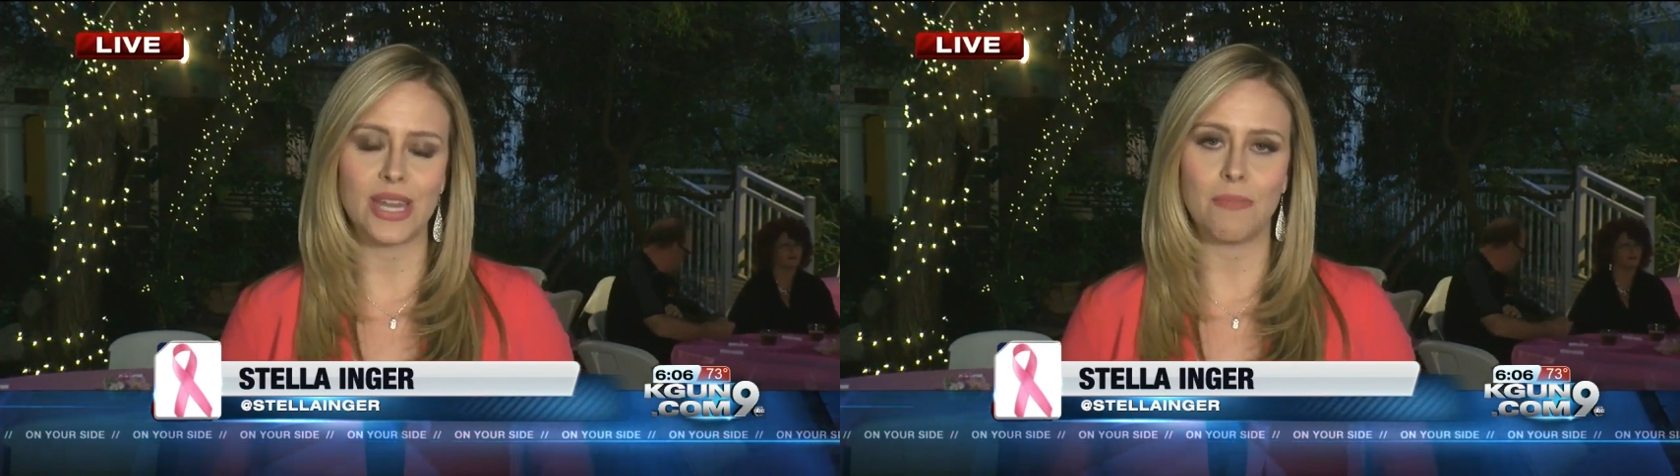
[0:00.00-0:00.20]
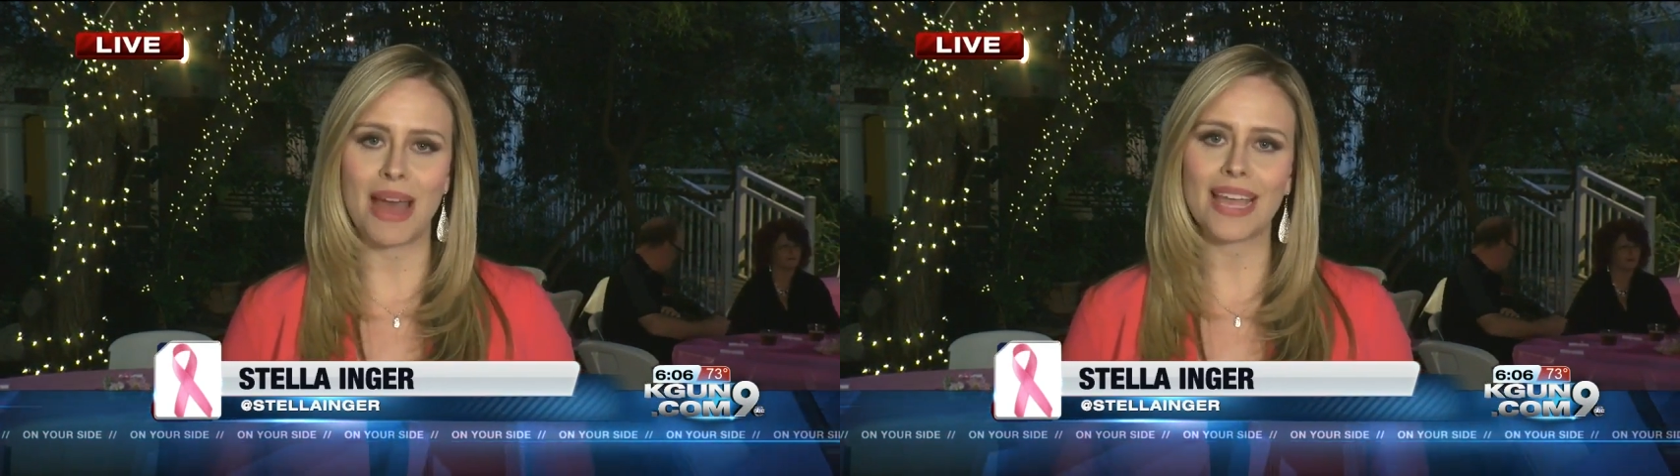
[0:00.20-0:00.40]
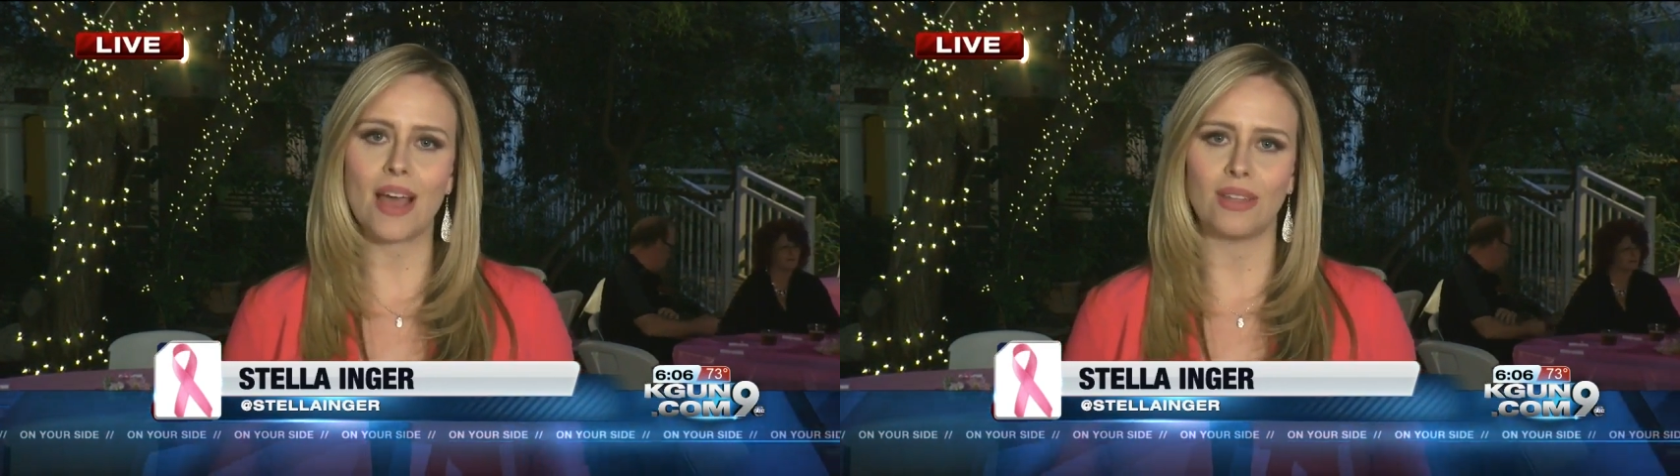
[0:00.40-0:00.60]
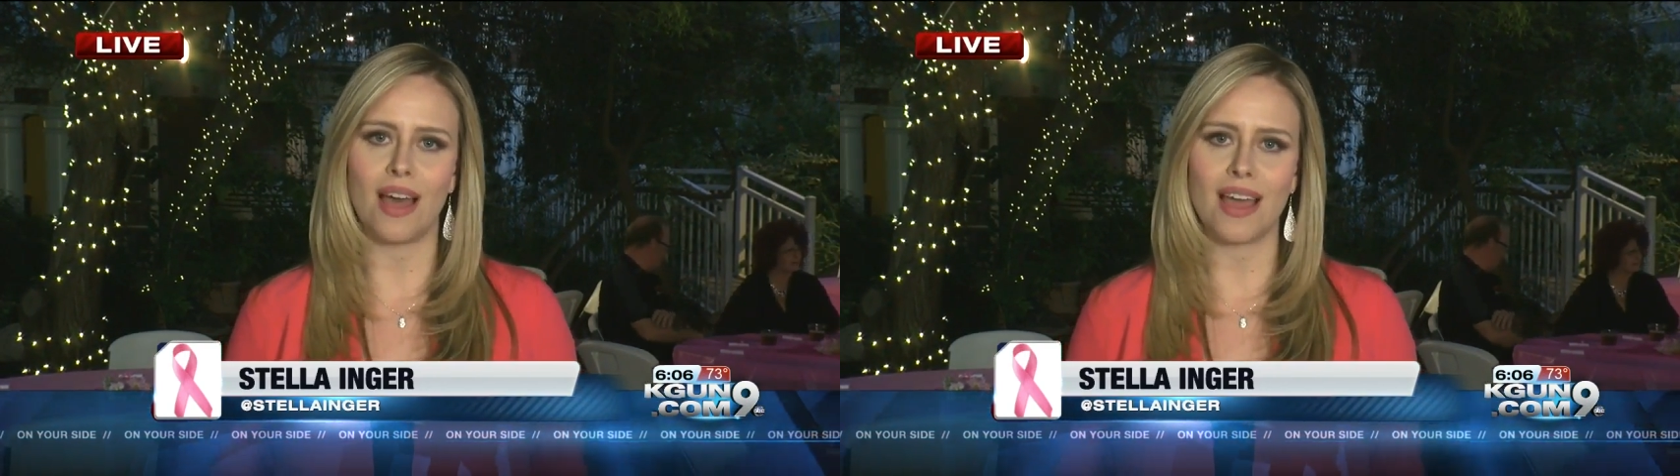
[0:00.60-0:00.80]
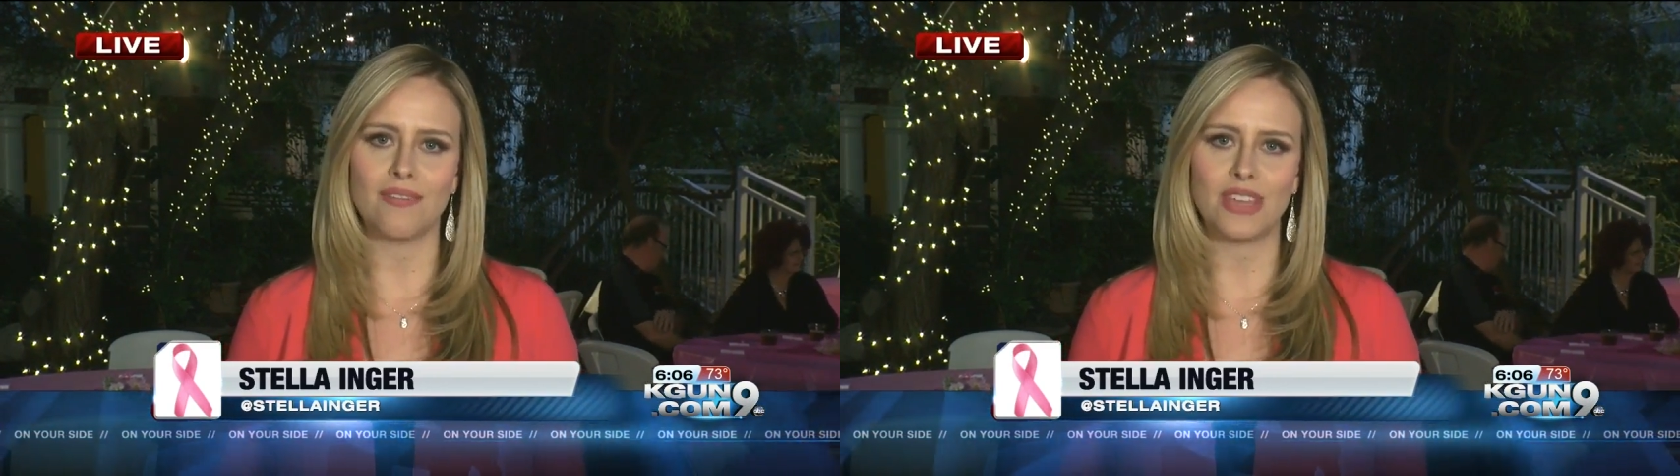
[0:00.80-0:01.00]
Now back out
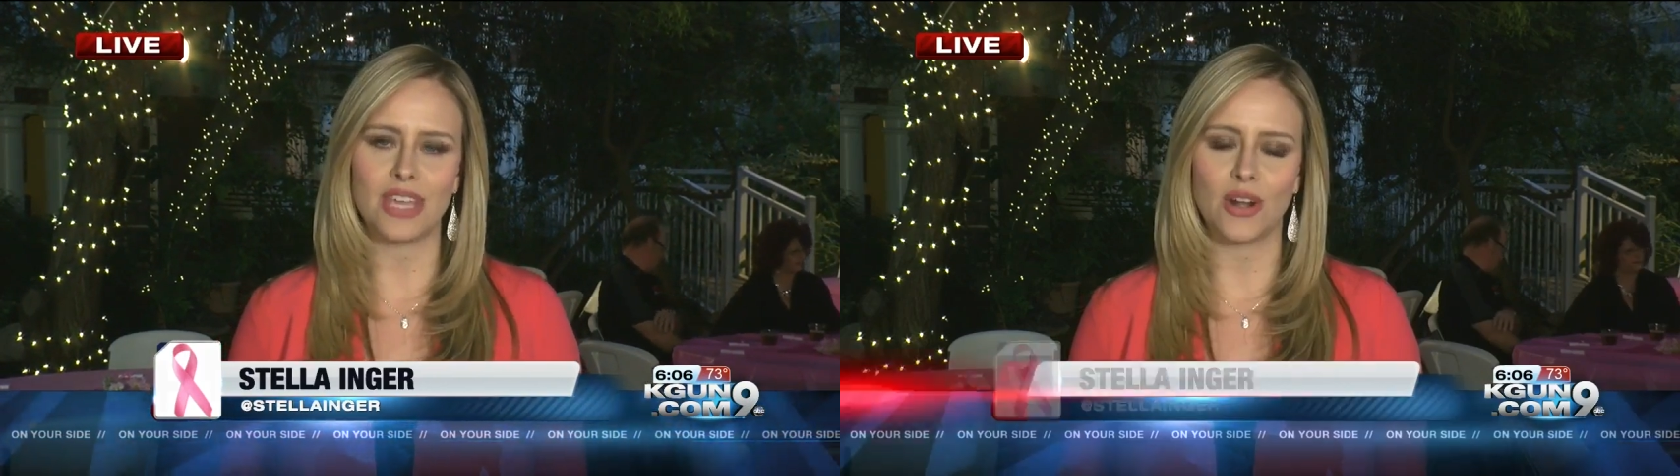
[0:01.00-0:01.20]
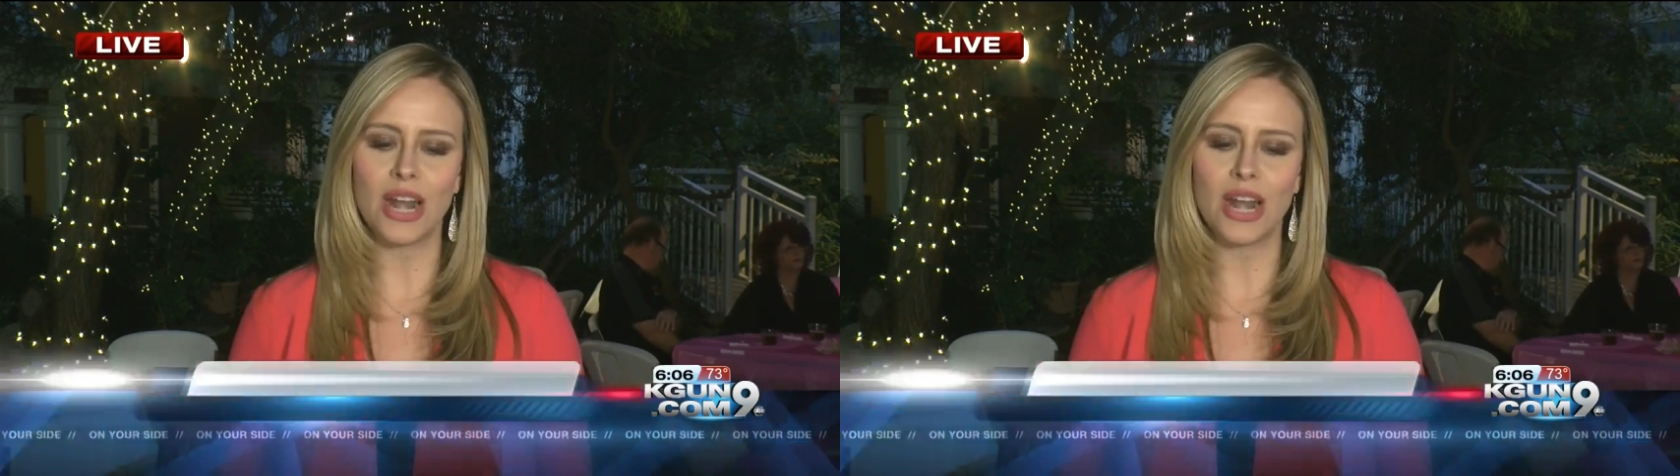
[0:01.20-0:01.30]
live here.